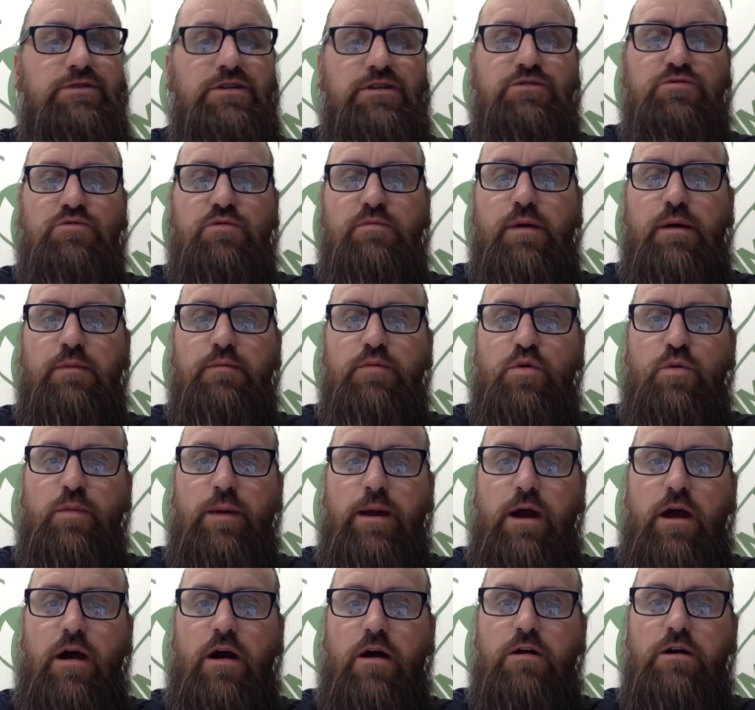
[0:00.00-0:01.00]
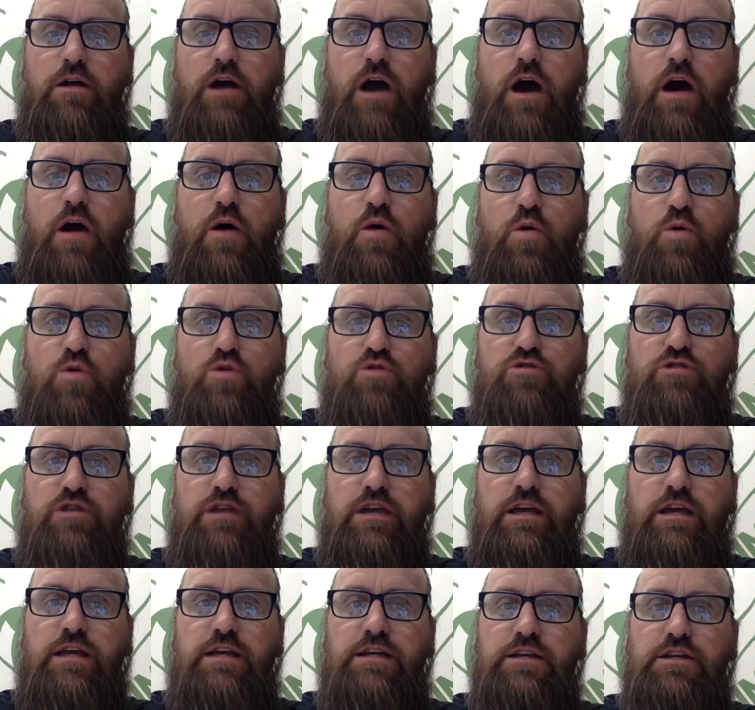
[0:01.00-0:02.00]
Just remember, we are not
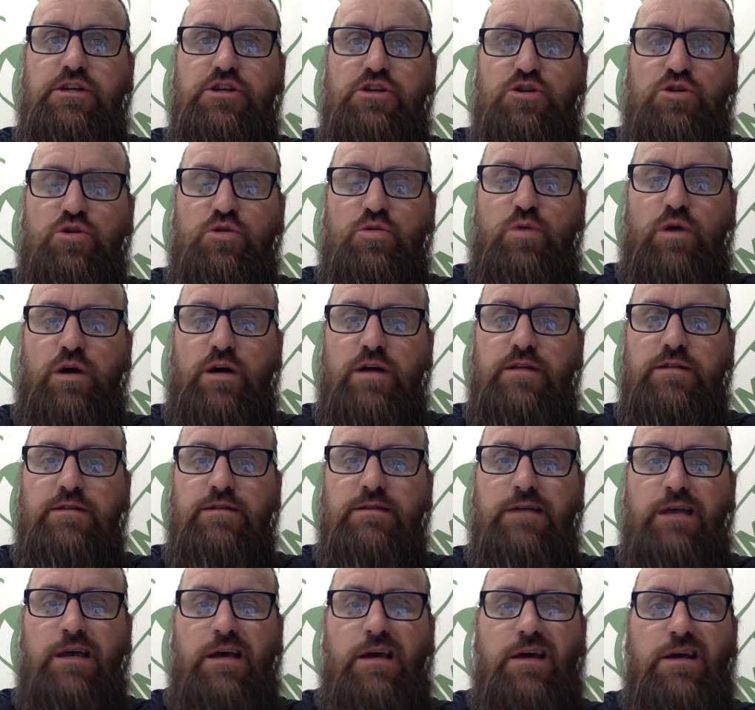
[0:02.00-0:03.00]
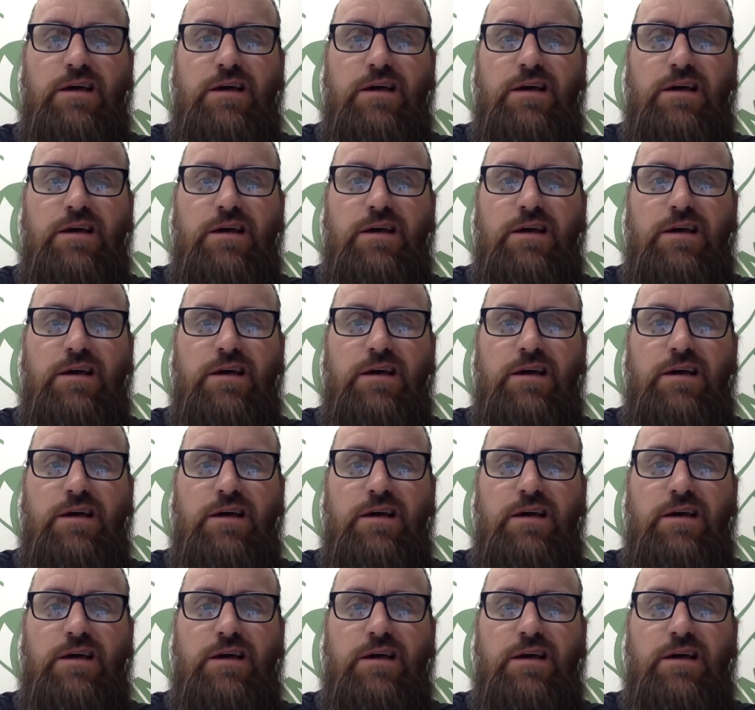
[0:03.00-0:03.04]
ordering additional ones.